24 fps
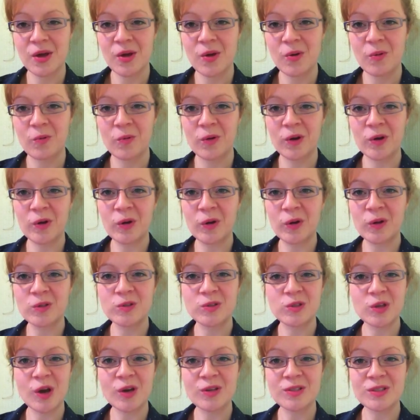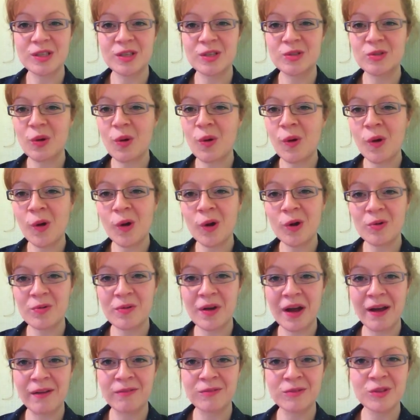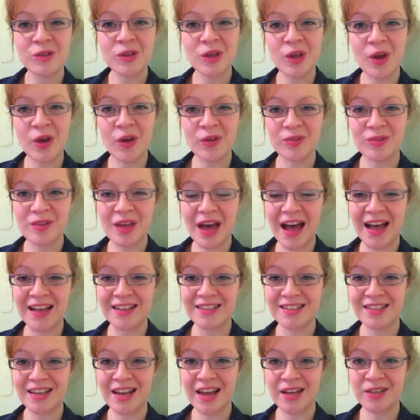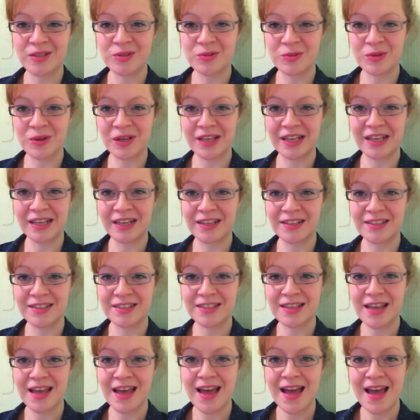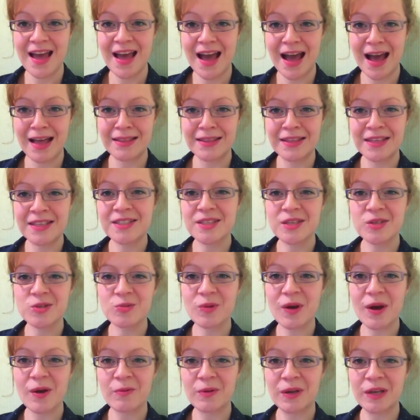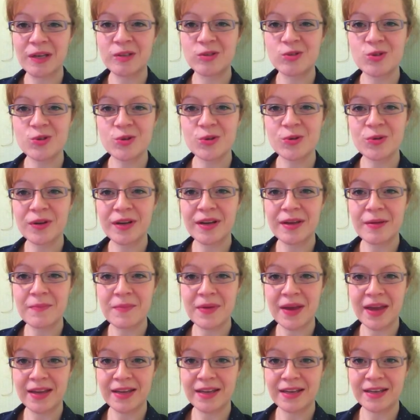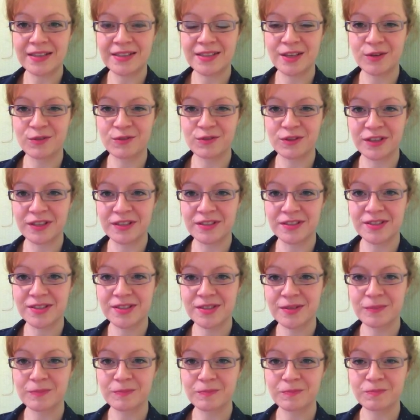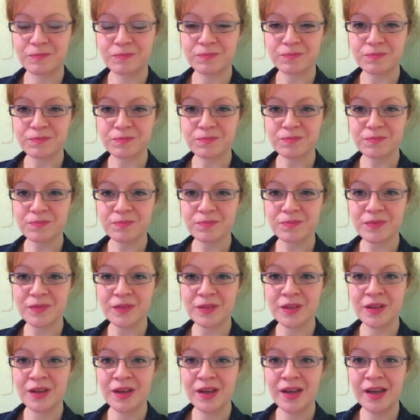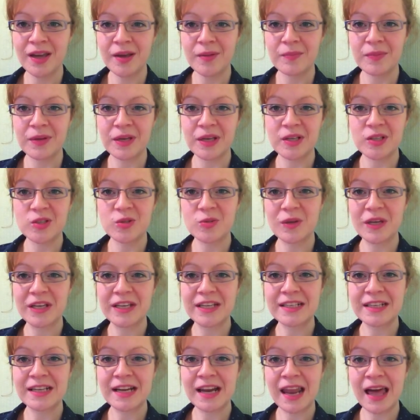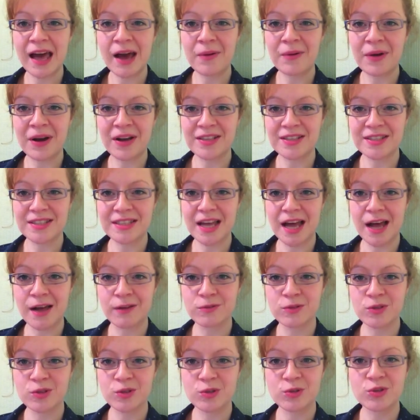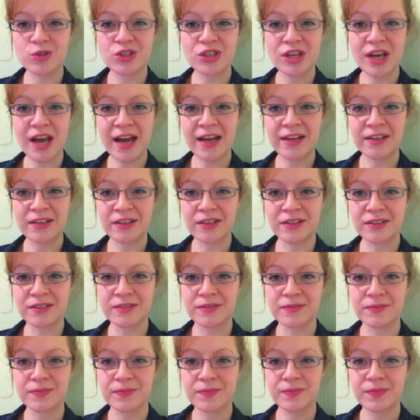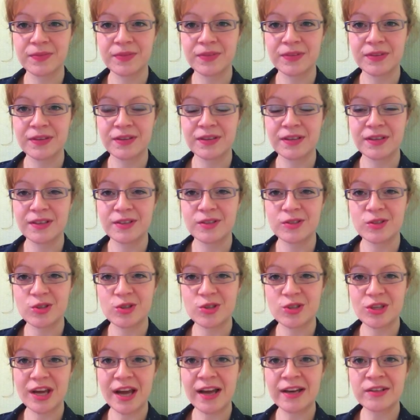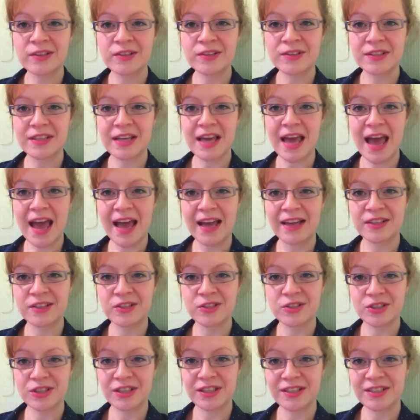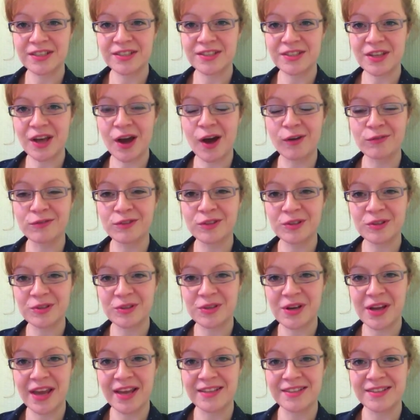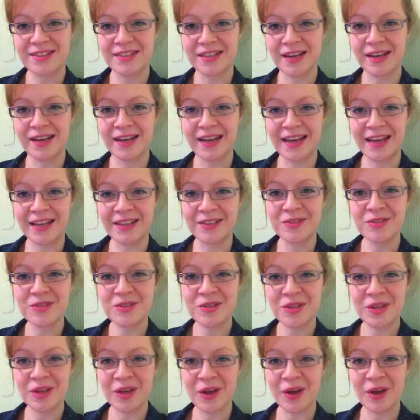We're all dotted all around the earth as light workers, and this is where we can truly make a difference. Because we can allow ourselves to channel. To channel the energies of the Creator into the